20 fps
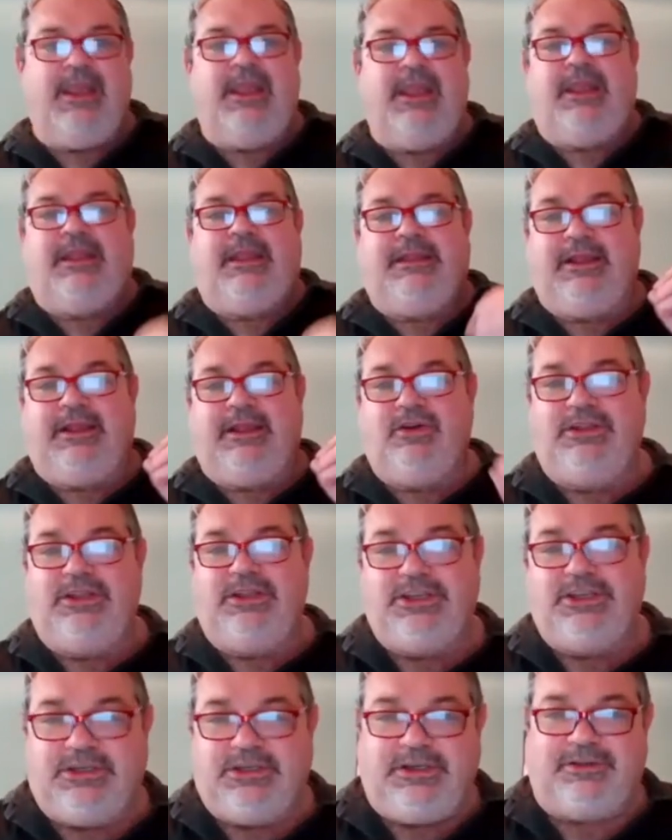The
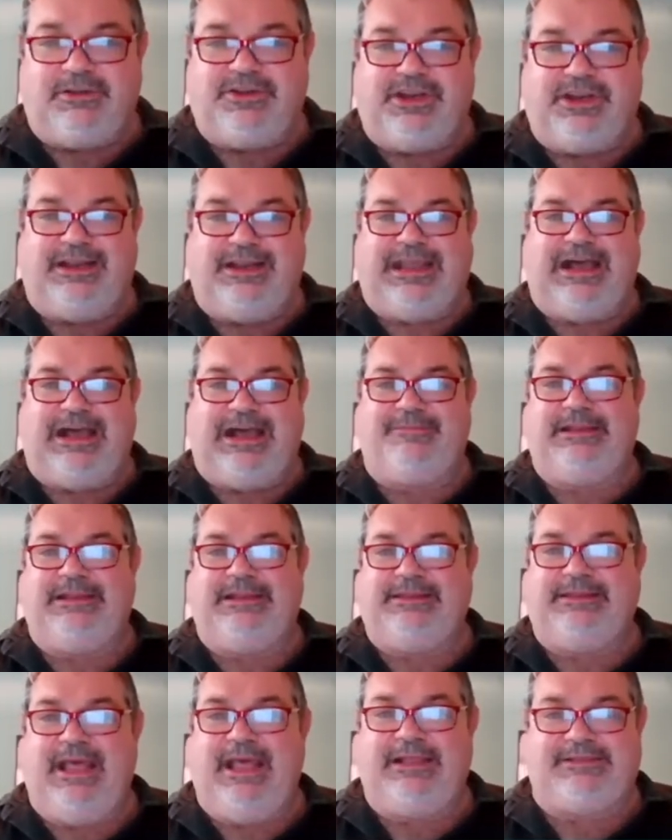condition of natural coupling
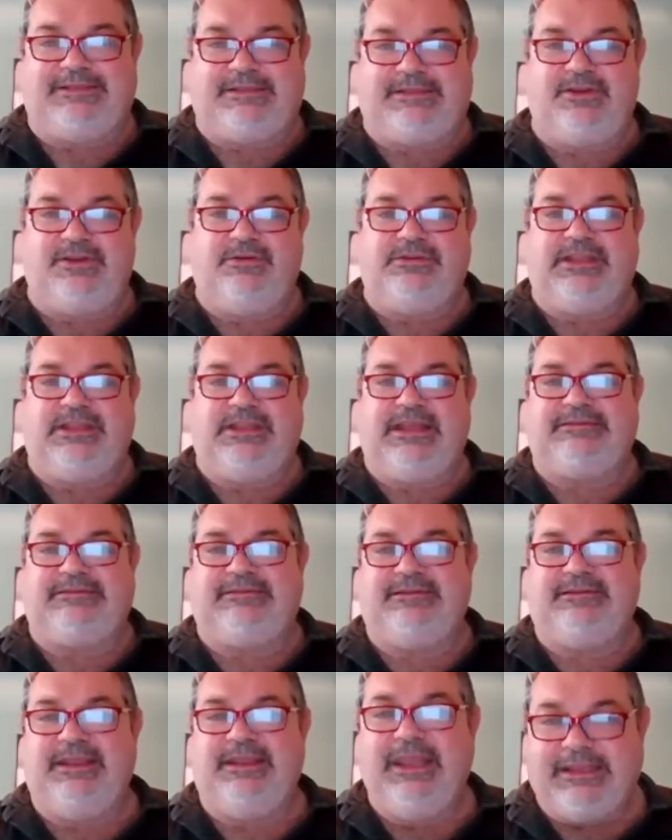tells you that
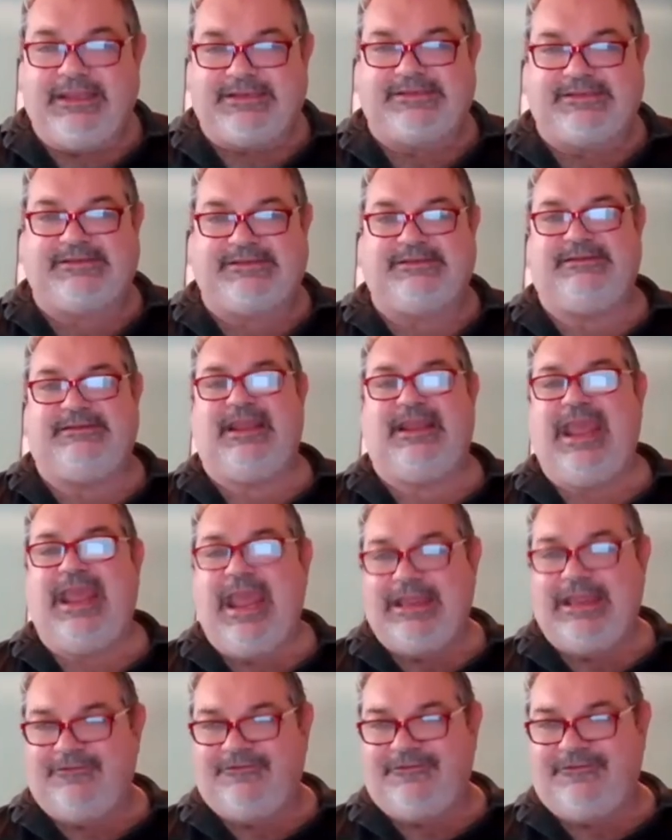
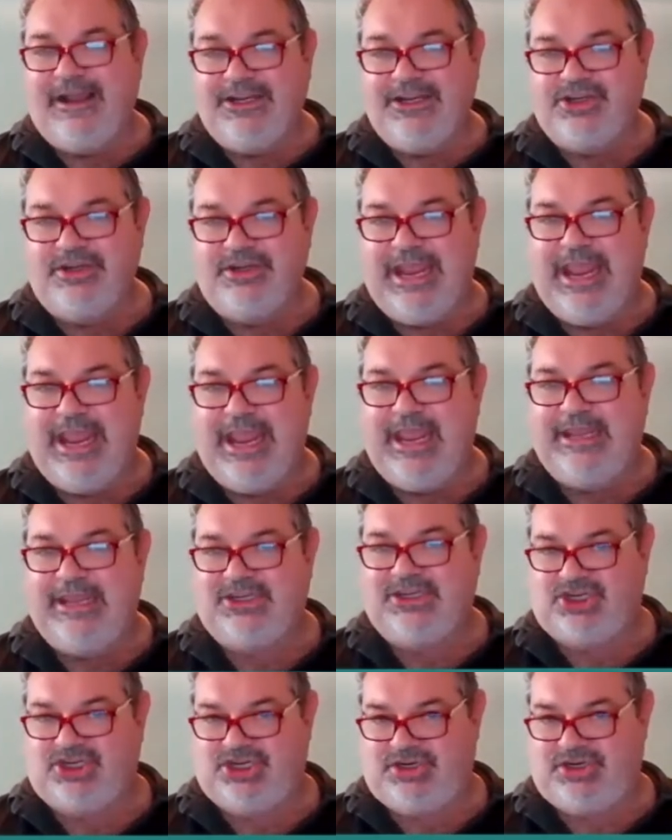the function
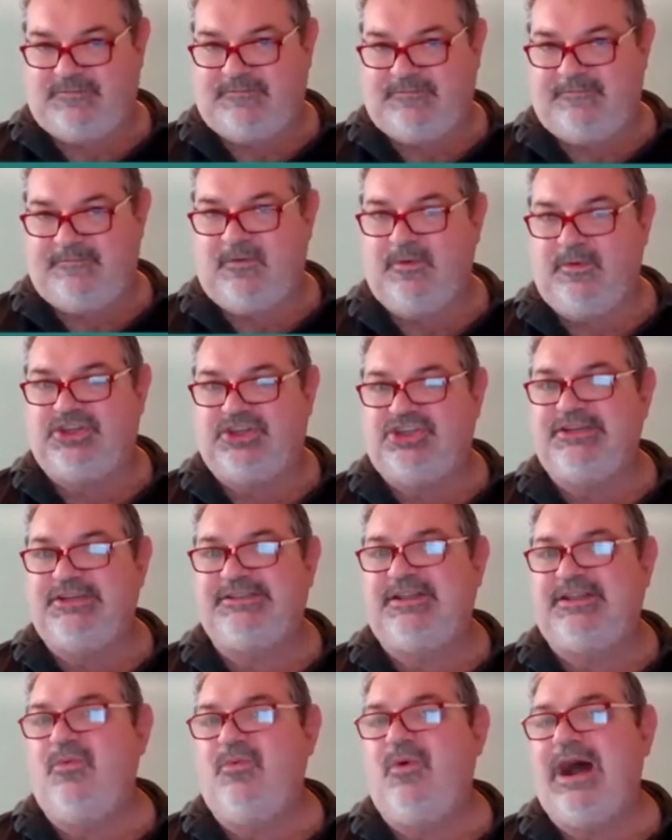h, which
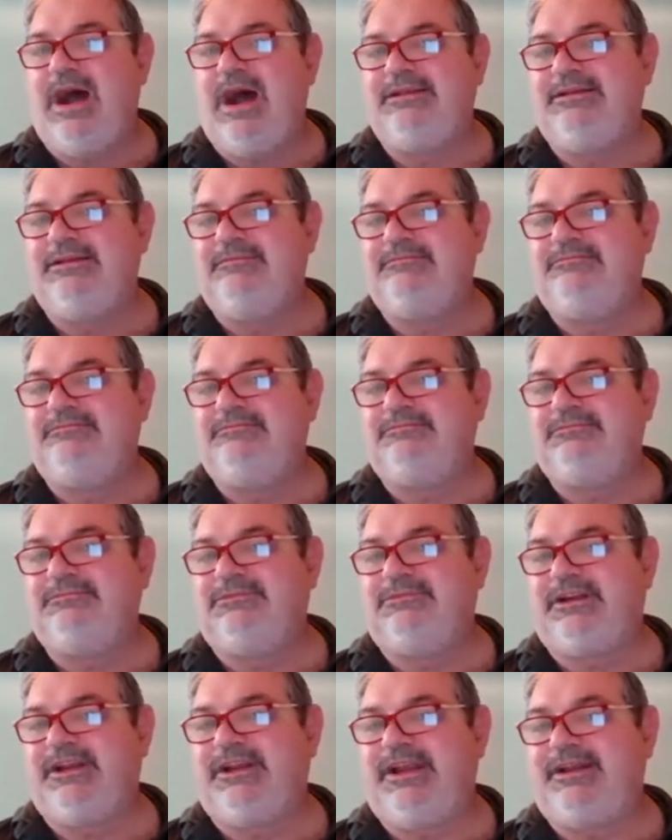is the one
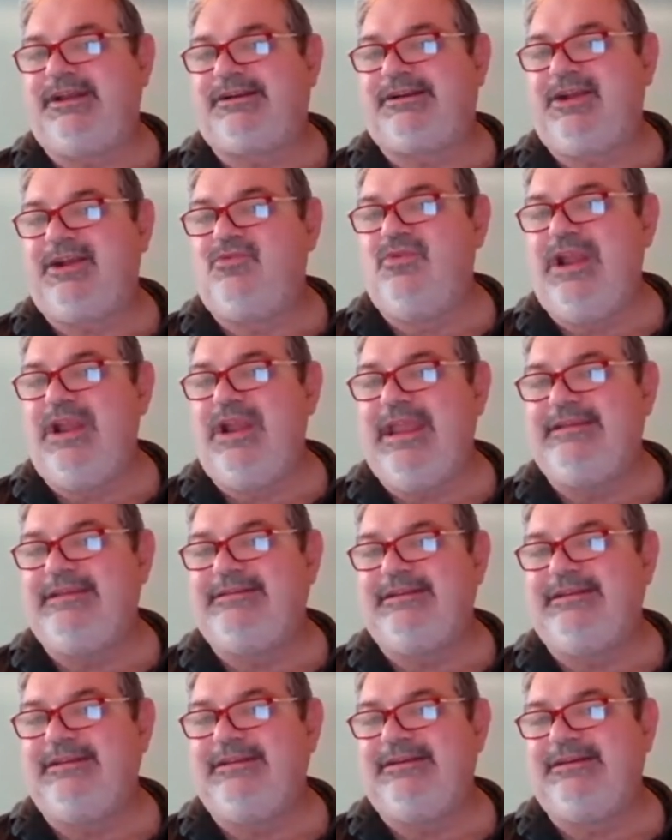
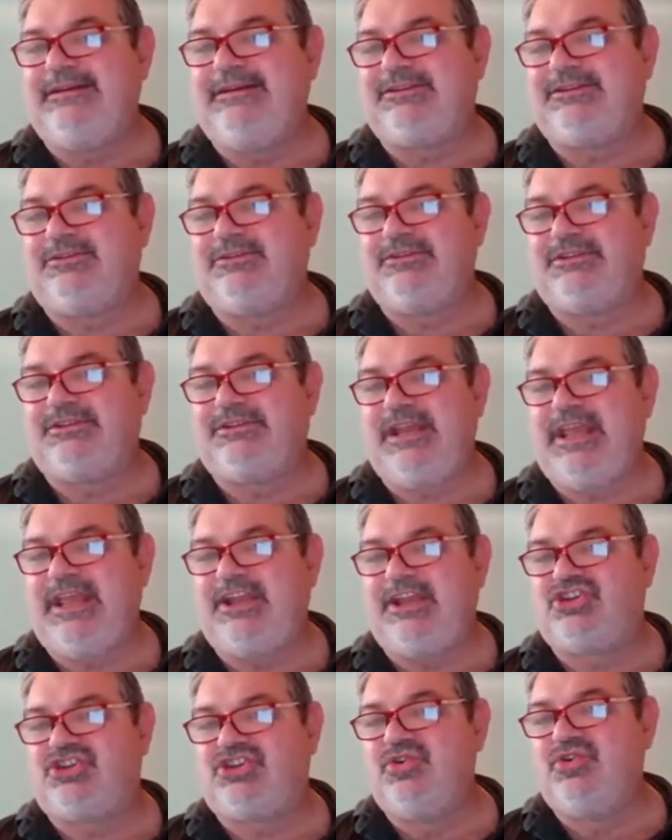regulating, so to say,
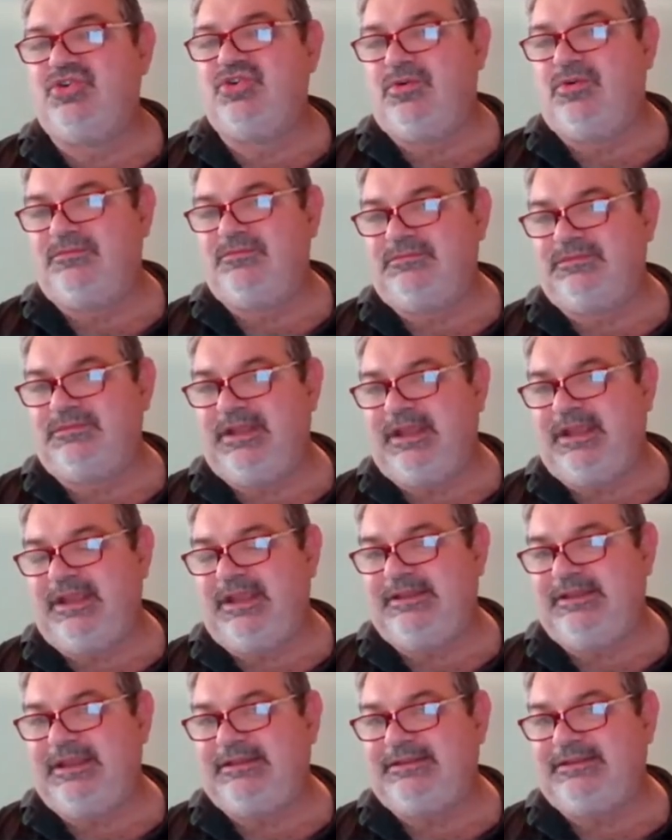h2,
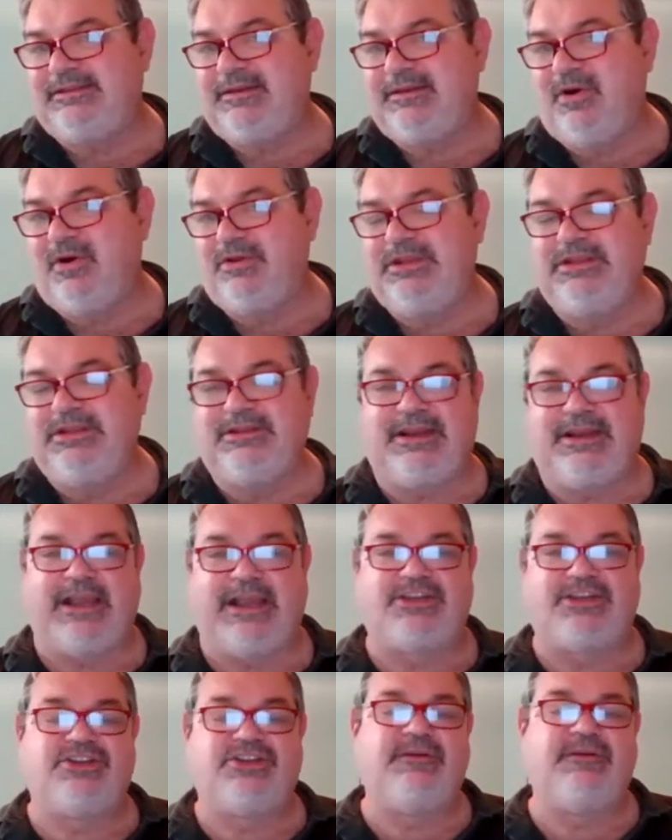the three-body
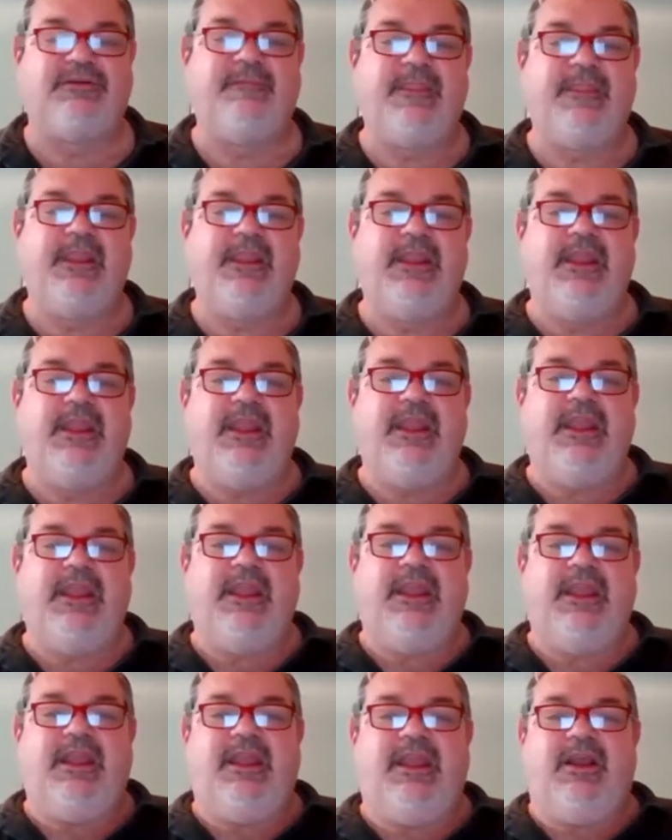interaction,
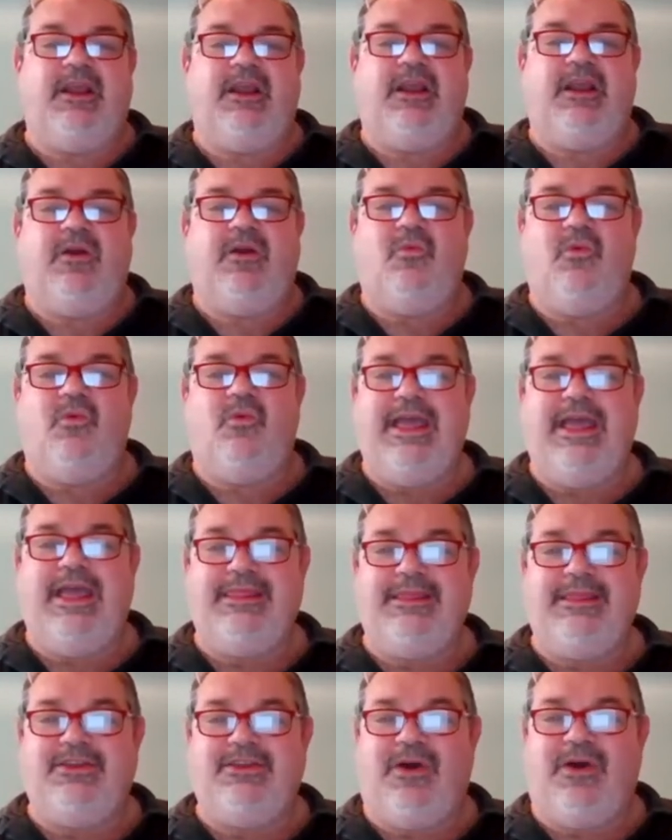
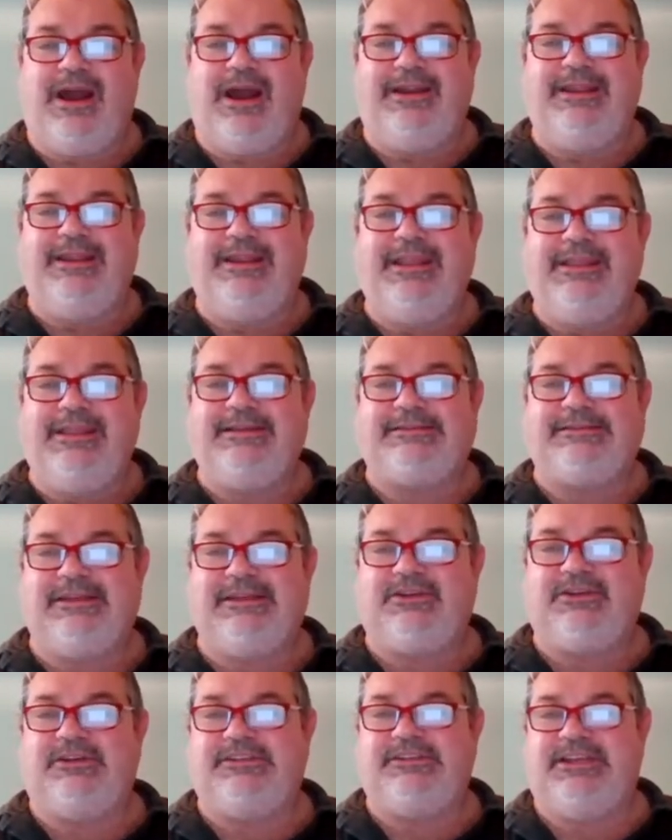when you are in the
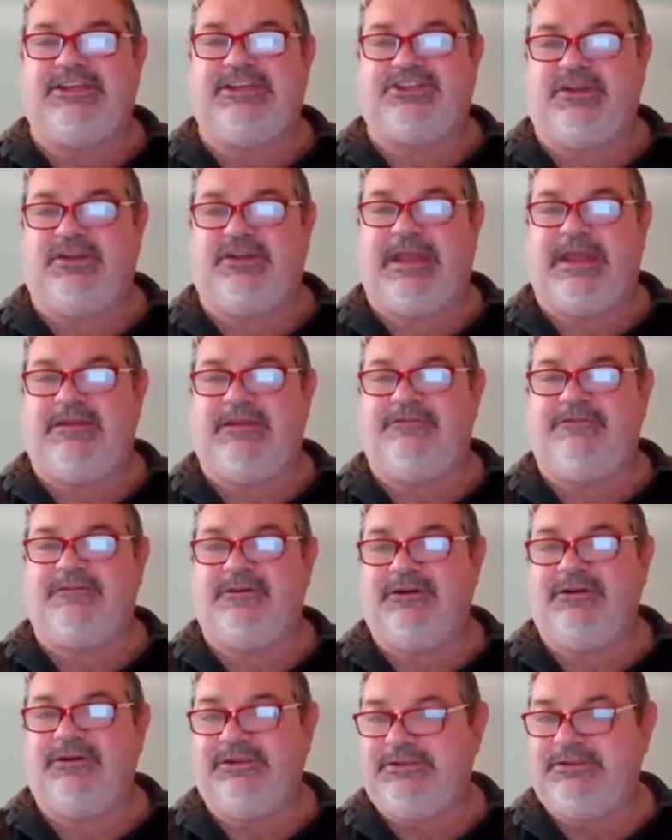synchronization
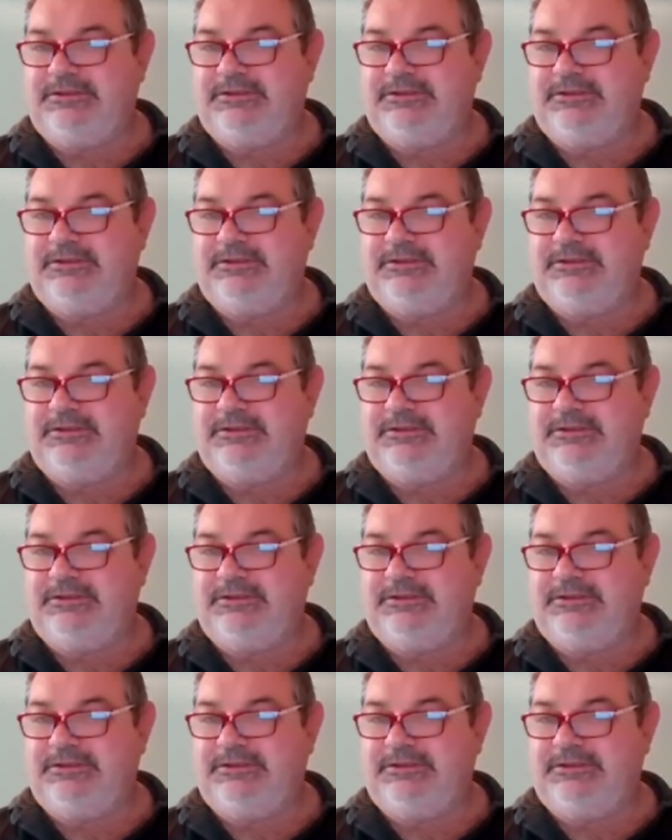manifold,